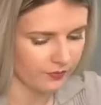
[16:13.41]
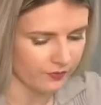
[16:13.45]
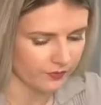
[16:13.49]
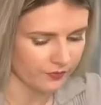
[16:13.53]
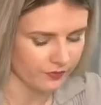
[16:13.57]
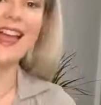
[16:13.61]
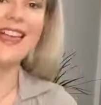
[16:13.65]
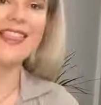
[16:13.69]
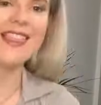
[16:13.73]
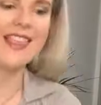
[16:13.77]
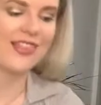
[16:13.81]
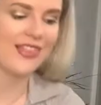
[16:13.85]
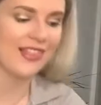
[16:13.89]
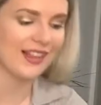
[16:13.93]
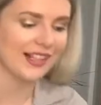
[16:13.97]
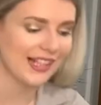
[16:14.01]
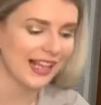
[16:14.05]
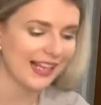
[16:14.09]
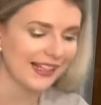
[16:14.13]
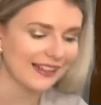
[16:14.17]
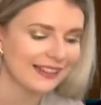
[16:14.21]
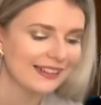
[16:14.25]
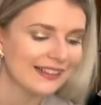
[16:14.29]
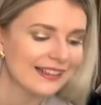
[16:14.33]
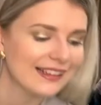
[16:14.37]
And then the
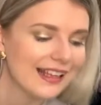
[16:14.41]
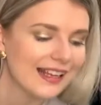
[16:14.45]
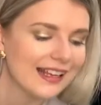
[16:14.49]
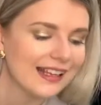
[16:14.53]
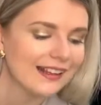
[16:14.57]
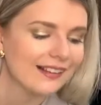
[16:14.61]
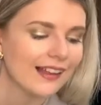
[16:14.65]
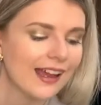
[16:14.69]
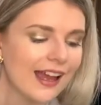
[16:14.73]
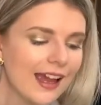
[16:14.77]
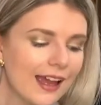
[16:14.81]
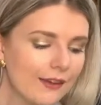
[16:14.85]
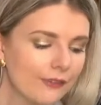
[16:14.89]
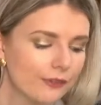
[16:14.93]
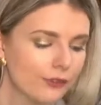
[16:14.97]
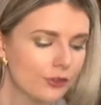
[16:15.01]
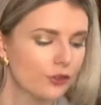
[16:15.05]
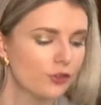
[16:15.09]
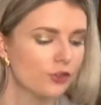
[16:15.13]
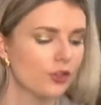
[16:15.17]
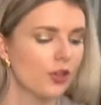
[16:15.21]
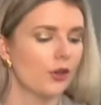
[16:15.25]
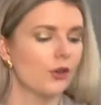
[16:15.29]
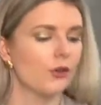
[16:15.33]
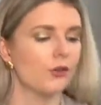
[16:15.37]
last thing that I have to
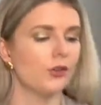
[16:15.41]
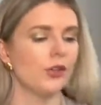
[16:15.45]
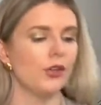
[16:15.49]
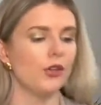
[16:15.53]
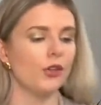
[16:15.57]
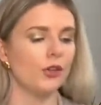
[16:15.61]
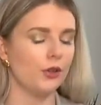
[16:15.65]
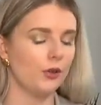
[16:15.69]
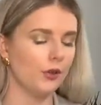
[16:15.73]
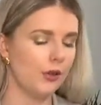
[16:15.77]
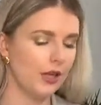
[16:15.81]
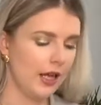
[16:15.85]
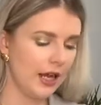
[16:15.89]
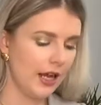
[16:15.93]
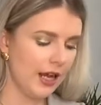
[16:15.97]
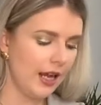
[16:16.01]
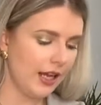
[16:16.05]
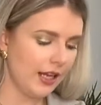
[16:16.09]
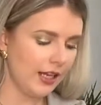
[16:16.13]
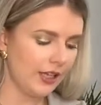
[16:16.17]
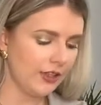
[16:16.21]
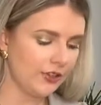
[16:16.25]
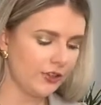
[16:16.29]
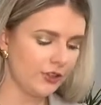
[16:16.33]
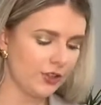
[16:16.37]
show you
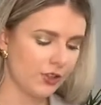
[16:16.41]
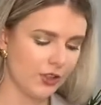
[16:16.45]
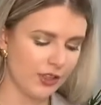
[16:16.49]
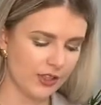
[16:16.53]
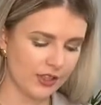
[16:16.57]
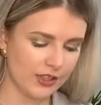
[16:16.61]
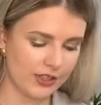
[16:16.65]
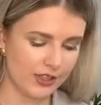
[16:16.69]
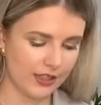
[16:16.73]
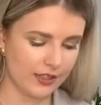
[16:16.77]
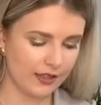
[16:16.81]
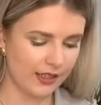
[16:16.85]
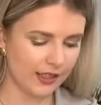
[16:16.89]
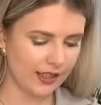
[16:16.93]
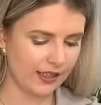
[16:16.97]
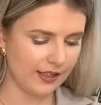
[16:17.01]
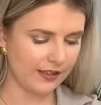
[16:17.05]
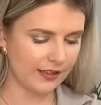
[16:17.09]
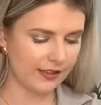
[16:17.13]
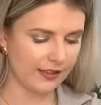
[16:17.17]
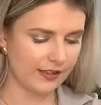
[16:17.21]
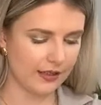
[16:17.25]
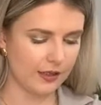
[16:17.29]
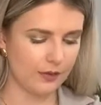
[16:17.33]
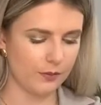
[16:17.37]
is just this
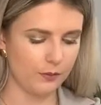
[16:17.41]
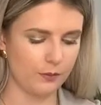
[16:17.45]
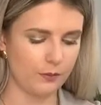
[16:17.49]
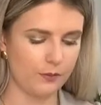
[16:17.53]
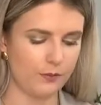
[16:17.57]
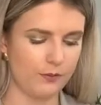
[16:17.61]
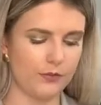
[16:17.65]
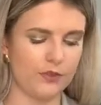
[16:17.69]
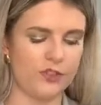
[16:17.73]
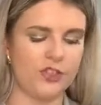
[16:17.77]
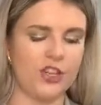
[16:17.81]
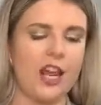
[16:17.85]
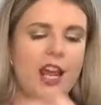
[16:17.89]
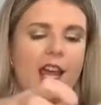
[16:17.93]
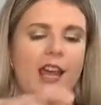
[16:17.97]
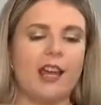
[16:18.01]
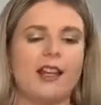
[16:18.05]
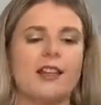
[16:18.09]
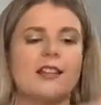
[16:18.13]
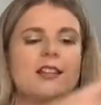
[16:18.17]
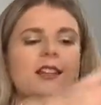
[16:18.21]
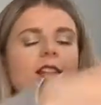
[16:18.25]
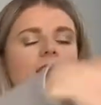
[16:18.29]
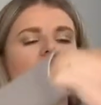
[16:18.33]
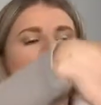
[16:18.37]

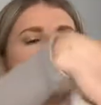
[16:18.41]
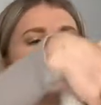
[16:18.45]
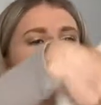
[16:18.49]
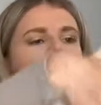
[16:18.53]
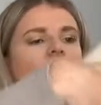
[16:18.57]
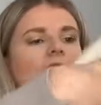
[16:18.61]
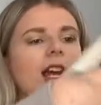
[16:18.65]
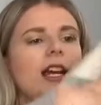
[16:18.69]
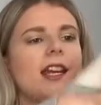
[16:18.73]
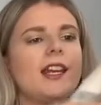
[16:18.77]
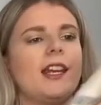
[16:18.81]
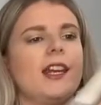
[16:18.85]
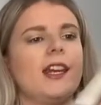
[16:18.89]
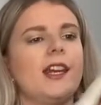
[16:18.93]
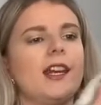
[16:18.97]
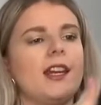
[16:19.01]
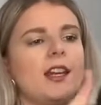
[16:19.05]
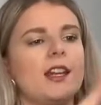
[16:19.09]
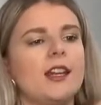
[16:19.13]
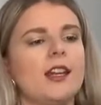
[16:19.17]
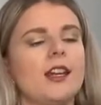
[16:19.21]
checked shacket.